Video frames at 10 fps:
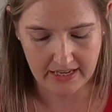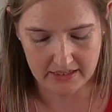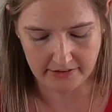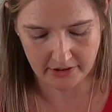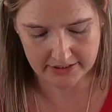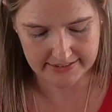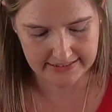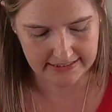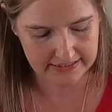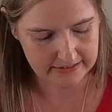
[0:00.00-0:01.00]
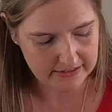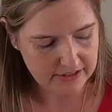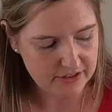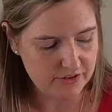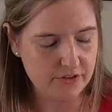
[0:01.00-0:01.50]
And lastly,
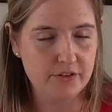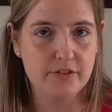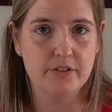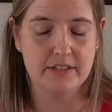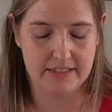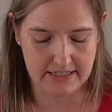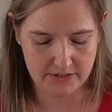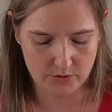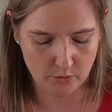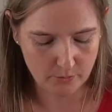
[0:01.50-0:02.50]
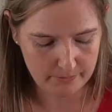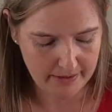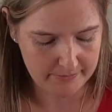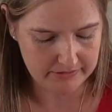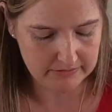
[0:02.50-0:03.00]
does your
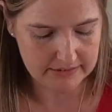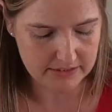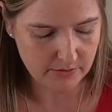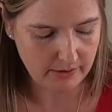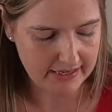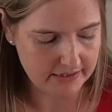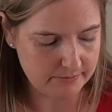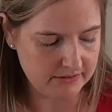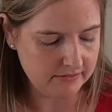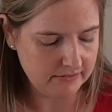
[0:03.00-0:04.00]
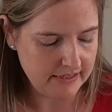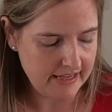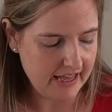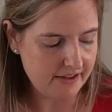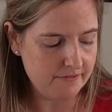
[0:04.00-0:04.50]
animal
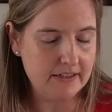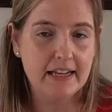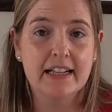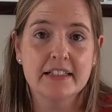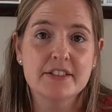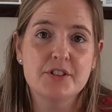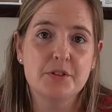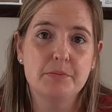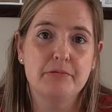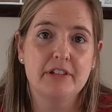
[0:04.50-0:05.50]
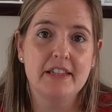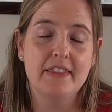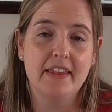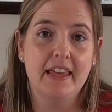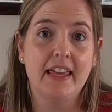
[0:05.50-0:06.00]
have lungs to
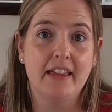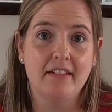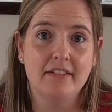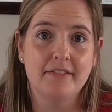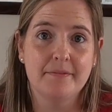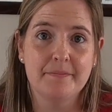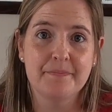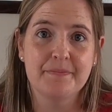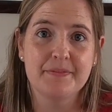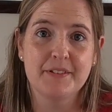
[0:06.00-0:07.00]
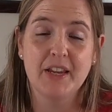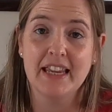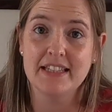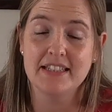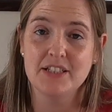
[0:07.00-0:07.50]
breathe air?
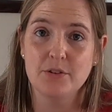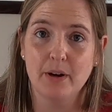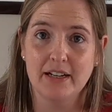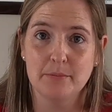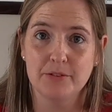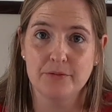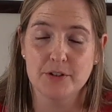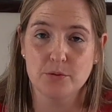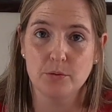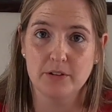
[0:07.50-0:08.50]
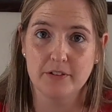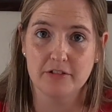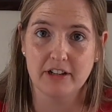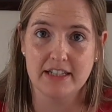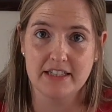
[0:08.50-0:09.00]
Okay, did your animal fit all of the
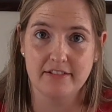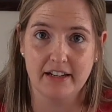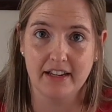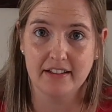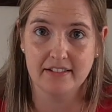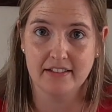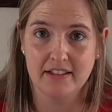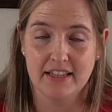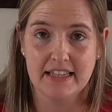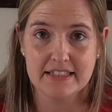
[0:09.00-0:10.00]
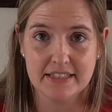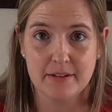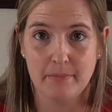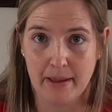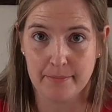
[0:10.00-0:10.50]
criteria? Is it
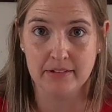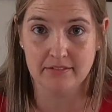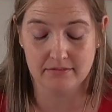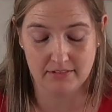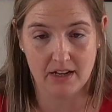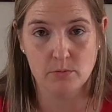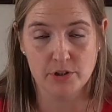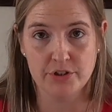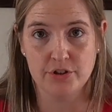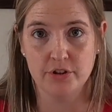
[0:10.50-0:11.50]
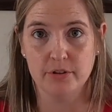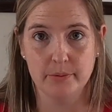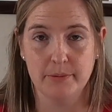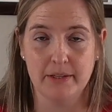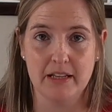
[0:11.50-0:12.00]
a mammal? I want to know.
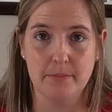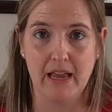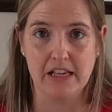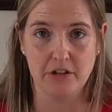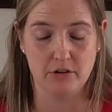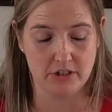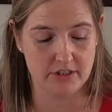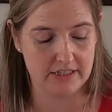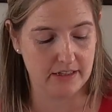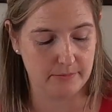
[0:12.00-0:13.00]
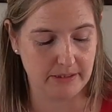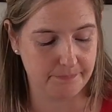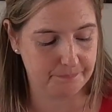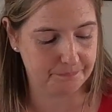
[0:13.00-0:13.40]
When we get back, you're going to tell me.